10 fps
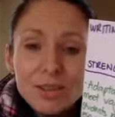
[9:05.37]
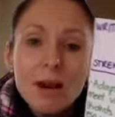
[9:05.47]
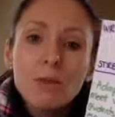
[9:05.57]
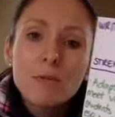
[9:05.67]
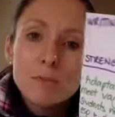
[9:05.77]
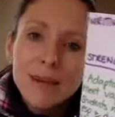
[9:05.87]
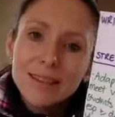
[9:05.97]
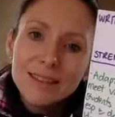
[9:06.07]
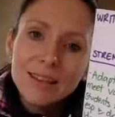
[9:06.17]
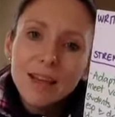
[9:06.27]
So I would
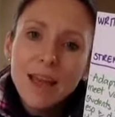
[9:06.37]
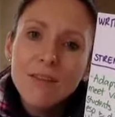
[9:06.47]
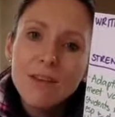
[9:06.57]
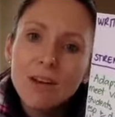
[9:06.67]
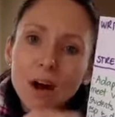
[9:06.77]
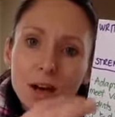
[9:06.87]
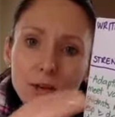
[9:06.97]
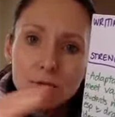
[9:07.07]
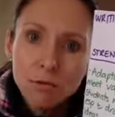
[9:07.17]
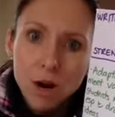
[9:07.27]
basically have a
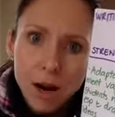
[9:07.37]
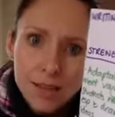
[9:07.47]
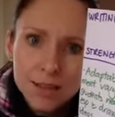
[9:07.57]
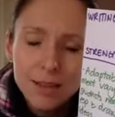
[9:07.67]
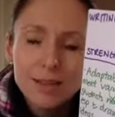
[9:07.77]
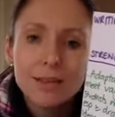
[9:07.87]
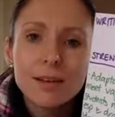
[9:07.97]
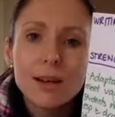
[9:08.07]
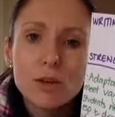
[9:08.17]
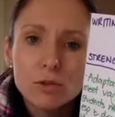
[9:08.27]
guided writing
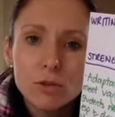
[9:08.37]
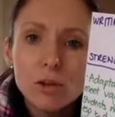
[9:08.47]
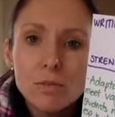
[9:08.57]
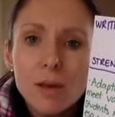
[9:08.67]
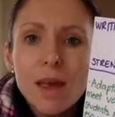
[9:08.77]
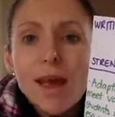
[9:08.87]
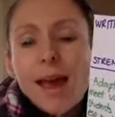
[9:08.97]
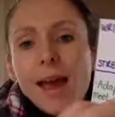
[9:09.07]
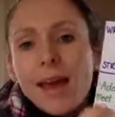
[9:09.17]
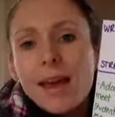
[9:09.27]
group,
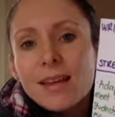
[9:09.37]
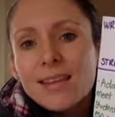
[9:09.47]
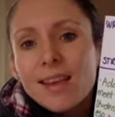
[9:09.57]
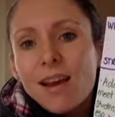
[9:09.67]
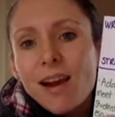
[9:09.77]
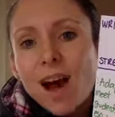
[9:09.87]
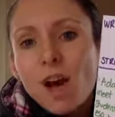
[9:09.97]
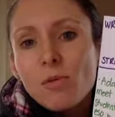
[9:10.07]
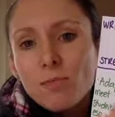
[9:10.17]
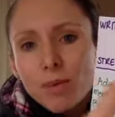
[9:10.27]
and
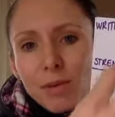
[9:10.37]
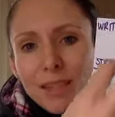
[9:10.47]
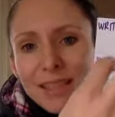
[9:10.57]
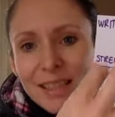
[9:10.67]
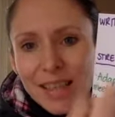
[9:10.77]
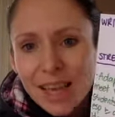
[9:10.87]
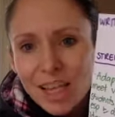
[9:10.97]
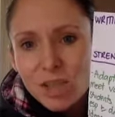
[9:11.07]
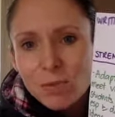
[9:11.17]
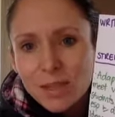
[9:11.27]
I would probably
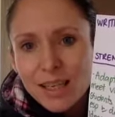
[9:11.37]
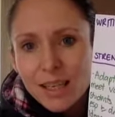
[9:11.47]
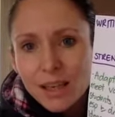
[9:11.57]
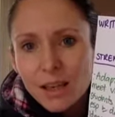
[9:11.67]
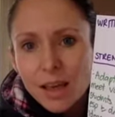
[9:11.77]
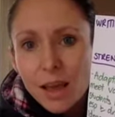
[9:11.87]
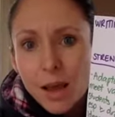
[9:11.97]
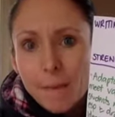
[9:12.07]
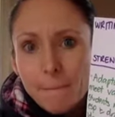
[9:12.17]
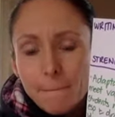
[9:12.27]
teach a particular
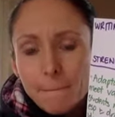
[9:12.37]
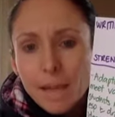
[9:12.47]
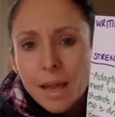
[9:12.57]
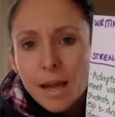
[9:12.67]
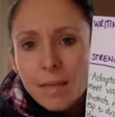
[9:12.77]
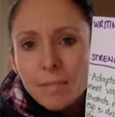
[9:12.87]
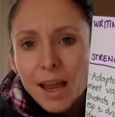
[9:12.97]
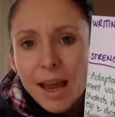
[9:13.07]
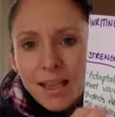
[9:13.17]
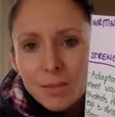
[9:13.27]

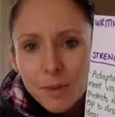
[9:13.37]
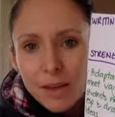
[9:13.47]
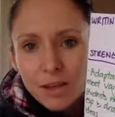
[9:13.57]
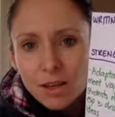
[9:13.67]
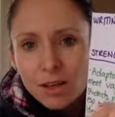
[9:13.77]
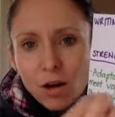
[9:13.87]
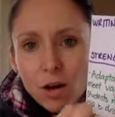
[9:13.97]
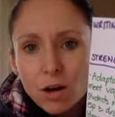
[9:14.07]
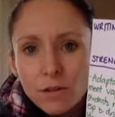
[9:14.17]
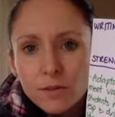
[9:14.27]
aspect
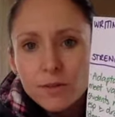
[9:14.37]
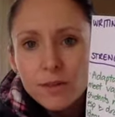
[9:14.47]
of